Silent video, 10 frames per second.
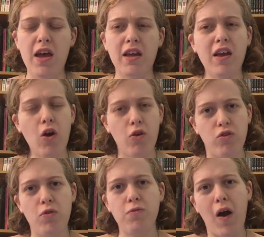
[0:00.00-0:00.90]
it can go
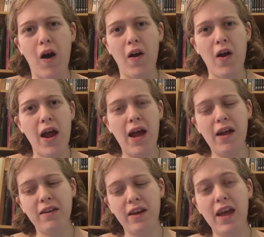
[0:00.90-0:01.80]
too far,
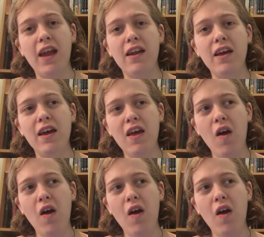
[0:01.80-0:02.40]
and again,